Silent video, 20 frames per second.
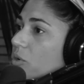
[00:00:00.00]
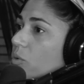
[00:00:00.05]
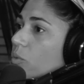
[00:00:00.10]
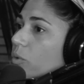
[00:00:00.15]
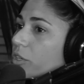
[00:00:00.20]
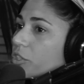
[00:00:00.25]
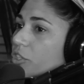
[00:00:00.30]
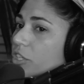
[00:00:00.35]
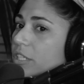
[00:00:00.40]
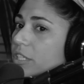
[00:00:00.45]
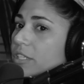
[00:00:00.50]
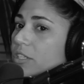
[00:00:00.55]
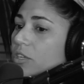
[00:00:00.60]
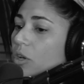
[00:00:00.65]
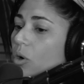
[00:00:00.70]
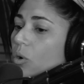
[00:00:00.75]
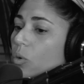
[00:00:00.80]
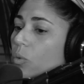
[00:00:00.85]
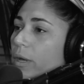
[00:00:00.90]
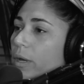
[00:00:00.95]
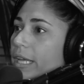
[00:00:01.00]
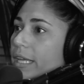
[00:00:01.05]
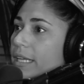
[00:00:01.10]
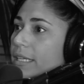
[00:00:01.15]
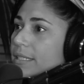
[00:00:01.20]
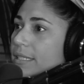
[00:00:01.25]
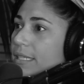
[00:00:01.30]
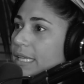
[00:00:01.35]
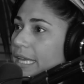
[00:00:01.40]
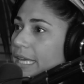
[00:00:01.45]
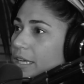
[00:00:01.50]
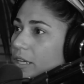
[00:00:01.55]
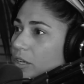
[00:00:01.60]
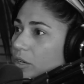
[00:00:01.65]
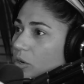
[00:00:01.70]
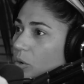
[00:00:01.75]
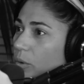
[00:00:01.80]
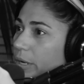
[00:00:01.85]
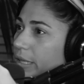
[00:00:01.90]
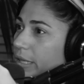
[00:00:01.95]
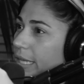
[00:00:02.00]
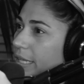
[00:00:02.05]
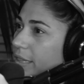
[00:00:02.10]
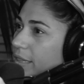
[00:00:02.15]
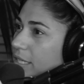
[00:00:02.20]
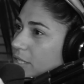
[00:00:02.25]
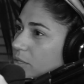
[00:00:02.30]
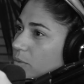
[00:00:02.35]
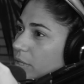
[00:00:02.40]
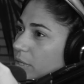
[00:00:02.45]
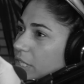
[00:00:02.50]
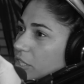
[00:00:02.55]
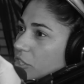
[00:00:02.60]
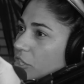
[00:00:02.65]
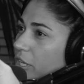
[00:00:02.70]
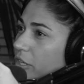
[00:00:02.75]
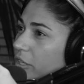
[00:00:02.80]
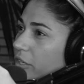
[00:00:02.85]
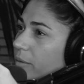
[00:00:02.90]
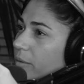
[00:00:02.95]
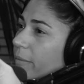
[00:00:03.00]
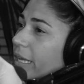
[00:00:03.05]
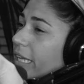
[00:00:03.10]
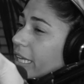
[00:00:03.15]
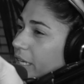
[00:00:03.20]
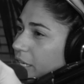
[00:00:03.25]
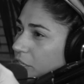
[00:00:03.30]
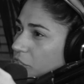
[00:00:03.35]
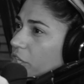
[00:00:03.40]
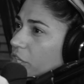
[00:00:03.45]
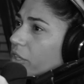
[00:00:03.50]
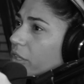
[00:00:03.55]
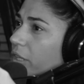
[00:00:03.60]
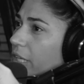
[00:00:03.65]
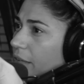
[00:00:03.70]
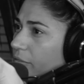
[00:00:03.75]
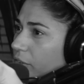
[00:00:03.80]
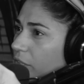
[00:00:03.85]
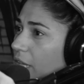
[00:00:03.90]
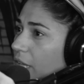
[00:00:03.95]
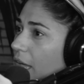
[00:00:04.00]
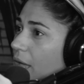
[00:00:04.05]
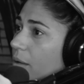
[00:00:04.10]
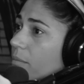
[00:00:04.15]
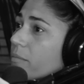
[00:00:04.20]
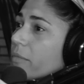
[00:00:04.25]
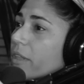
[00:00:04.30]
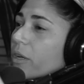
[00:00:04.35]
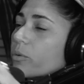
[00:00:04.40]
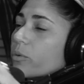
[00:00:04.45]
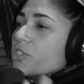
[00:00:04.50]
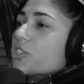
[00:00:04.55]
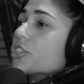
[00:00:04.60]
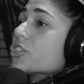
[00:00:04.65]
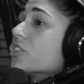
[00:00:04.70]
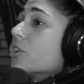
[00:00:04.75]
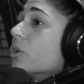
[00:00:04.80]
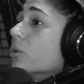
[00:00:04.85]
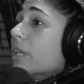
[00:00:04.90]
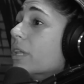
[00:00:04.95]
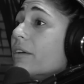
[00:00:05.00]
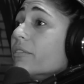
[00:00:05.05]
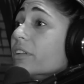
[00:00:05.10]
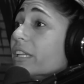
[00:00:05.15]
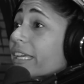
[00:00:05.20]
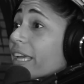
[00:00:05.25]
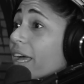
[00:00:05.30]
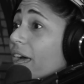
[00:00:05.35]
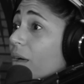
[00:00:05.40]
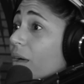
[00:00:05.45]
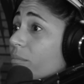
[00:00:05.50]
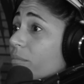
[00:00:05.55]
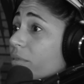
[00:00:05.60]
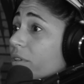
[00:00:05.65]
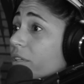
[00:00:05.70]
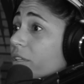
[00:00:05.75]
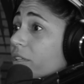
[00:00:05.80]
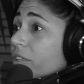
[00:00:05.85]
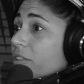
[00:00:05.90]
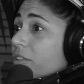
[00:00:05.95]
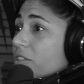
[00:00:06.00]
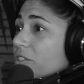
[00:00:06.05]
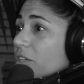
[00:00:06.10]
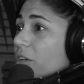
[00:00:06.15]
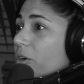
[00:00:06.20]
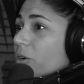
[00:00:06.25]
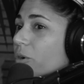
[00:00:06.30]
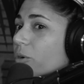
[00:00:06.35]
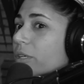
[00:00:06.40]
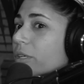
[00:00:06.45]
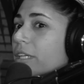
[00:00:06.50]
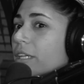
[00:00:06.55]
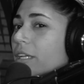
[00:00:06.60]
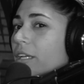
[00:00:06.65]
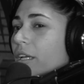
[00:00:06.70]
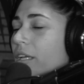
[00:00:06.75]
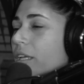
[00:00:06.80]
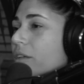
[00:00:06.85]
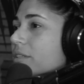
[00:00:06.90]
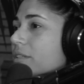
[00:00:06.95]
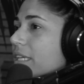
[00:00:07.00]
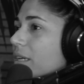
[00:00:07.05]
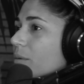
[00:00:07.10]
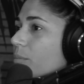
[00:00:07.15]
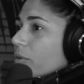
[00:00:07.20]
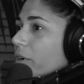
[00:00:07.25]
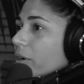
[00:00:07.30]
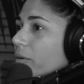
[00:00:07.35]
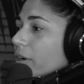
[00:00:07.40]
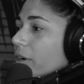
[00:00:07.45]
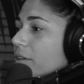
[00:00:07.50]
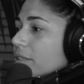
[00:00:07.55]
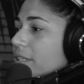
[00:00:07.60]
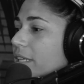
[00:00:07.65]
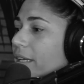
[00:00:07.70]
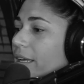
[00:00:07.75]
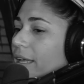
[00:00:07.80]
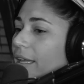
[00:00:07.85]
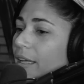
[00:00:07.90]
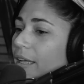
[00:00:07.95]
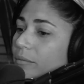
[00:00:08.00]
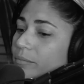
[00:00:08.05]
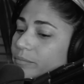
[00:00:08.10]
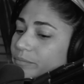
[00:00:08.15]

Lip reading: So we're just always like going like this with each other, making each other level up. There was just no leveling up. So it was at a point where I was like,